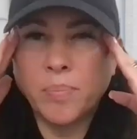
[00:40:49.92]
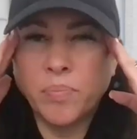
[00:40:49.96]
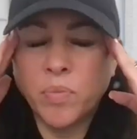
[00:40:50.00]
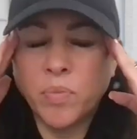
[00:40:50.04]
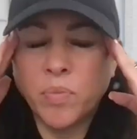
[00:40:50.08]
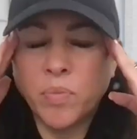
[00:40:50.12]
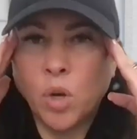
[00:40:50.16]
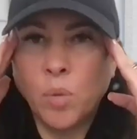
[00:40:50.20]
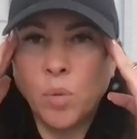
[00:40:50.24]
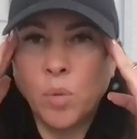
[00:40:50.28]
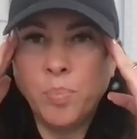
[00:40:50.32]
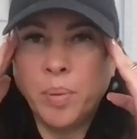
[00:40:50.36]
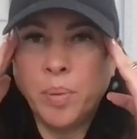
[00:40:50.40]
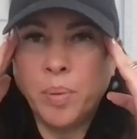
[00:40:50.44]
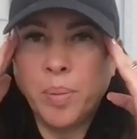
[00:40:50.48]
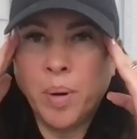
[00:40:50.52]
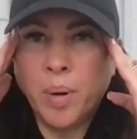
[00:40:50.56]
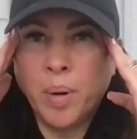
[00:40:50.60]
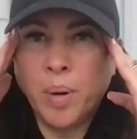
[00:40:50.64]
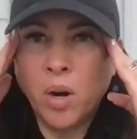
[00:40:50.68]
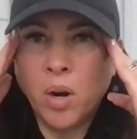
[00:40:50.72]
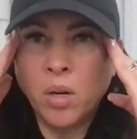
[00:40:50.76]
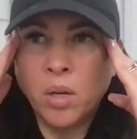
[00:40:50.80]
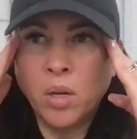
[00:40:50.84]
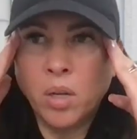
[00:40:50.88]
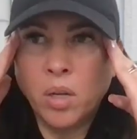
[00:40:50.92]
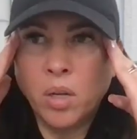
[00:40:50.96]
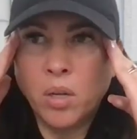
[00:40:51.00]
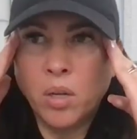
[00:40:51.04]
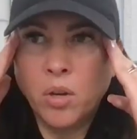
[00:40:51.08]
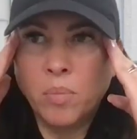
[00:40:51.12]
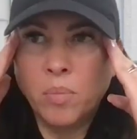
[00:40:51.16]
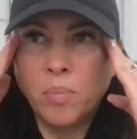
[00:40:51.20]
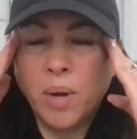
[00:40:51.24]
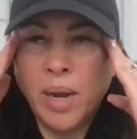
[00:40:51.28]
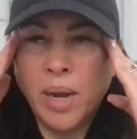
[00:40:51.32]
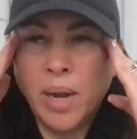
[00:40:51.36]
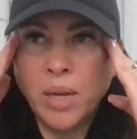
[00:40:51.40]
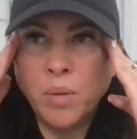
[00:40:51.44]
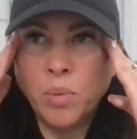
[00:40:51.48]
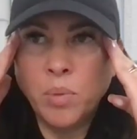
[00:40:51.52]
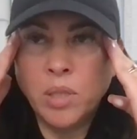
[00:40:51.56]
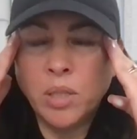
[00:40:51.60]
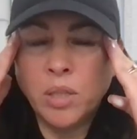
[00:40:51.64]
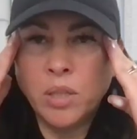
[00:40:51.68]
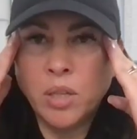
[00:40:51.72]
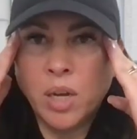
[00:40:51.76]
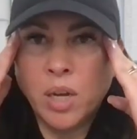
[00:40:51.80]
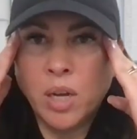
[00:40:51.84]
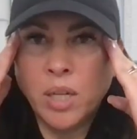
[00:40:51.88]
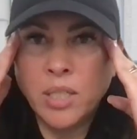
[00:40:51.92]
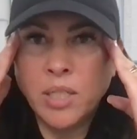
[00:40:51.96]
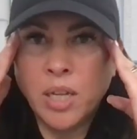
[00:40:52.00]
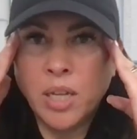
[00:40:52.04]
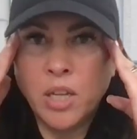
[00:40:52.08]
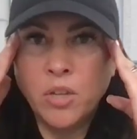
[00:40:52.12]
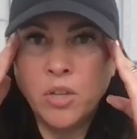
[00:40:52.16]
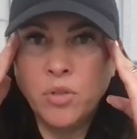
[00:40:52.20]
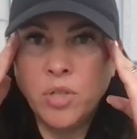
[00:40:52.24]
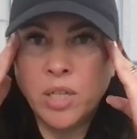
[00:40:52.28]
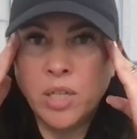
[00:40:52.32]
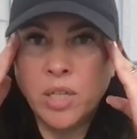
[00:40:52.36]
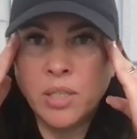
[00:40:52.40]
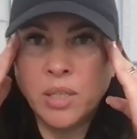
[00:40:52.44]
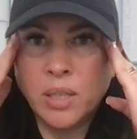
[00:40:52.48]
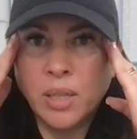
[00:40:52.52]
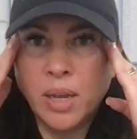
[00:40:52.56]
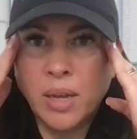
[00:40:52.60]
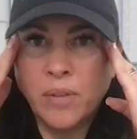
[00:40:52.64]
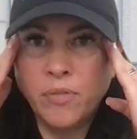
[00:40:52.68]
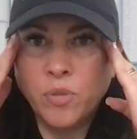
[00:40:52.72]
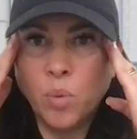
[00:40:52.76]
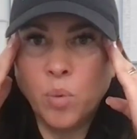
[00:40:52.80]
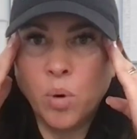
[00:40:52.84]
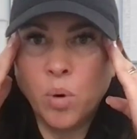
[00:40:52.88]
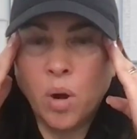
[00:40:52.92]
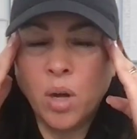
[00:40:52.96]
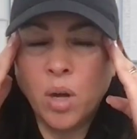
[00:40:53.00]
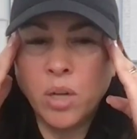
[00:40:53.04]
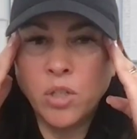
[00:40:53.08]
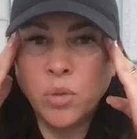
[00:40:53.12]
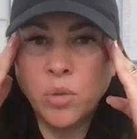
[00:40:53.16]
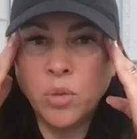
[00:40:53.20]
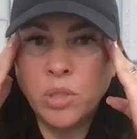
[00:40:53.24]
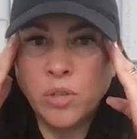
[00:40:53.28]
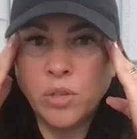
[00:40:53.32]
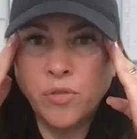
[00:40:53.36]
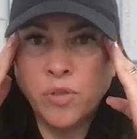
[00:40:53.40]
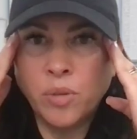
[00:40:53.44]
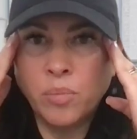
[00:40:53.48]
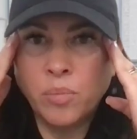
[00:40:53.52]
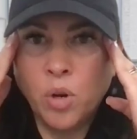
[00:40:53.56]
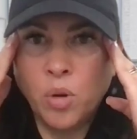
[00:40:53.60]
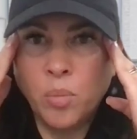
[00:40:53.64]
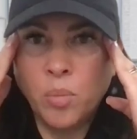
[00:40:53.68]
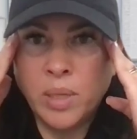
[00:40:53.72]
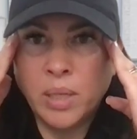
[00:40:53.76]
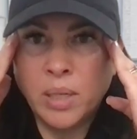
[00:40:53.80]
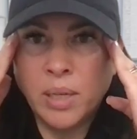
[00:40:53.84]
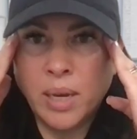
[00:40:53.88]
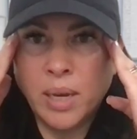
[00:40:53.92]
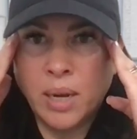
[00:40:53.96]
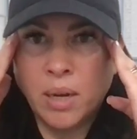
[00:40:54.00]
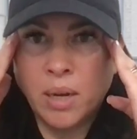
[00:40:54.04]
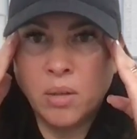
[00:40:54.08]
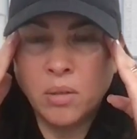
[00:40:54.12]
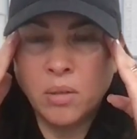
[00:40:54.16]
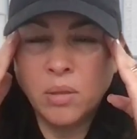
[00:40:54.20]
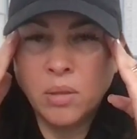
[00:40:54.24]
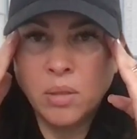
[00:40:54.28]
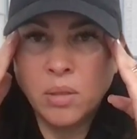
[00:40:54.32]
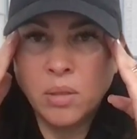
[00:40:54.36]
don't bombard your mind with the thoughts that you just left. We're on to a different moment now.